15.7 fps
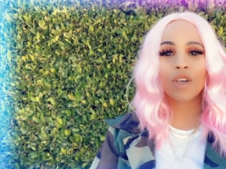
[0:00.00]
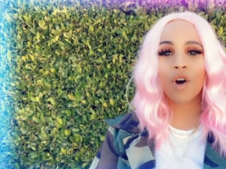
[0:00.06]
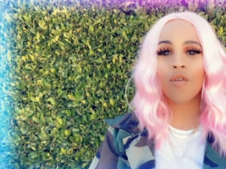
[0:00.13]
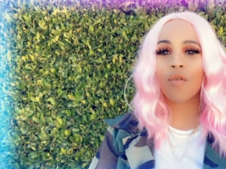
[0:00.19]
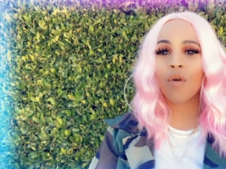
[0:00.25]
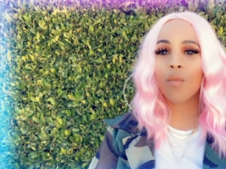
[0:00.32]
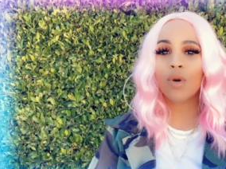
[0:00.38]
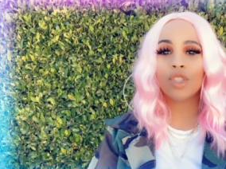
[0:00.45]
over
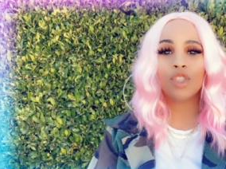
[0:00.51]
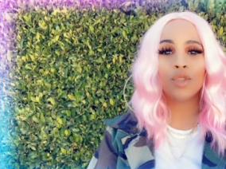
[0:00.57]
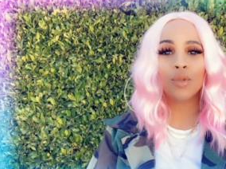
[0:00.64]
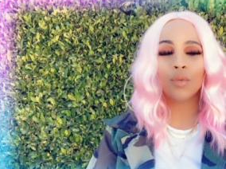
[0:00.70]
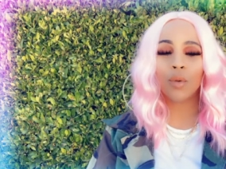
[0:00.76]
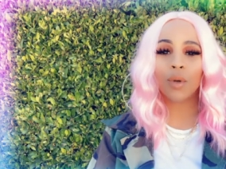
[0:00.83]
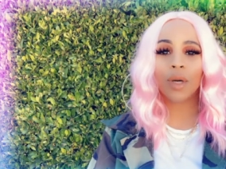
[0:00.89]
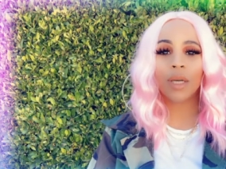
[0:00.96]
what you
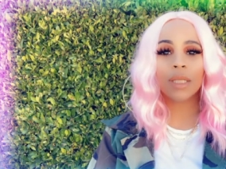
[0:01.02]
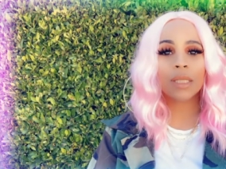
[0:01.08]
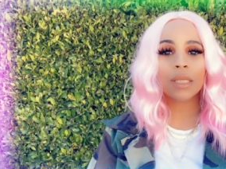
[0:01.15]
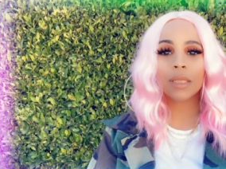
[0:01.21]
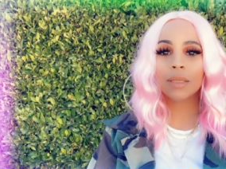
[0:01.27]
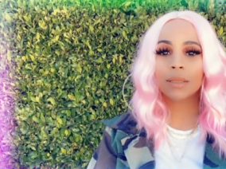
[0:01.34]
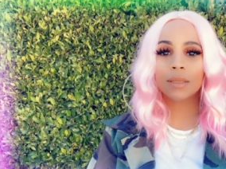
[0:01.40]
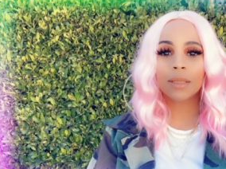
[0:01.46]
want.
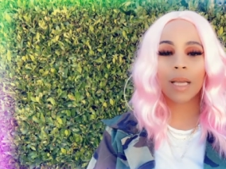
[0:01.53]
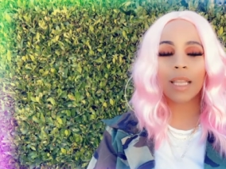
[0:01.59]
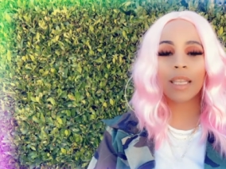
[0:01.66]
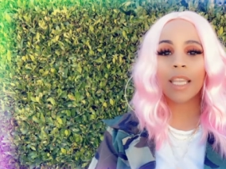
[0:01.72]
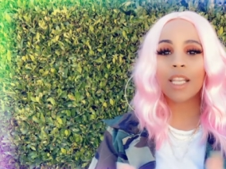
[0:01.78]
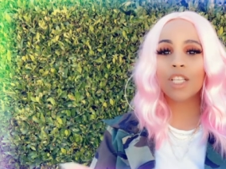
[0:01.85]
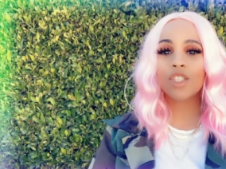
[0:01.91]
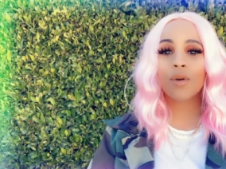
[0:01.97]
A
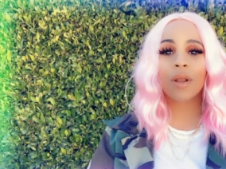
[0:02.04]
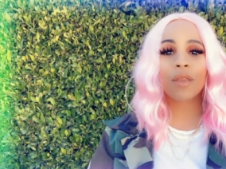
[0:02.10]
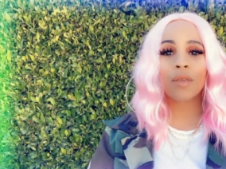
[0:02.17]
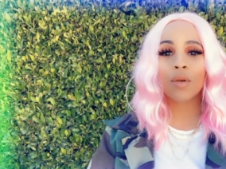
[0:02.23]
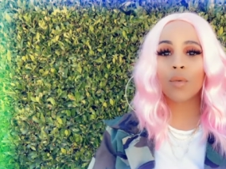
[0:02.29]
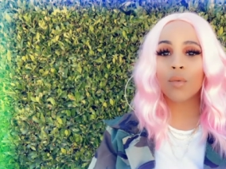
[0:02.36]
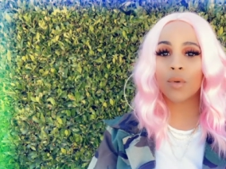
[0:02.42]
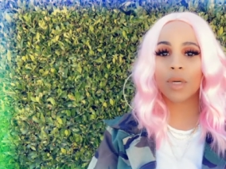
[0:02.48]
need is greater than
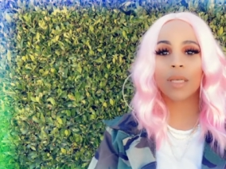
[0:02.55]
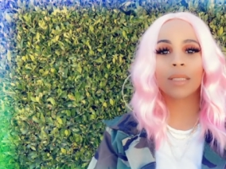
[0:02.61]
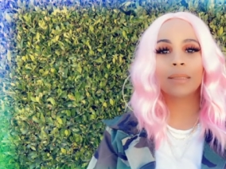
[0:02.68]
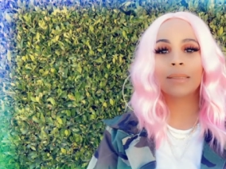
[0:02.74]
a want.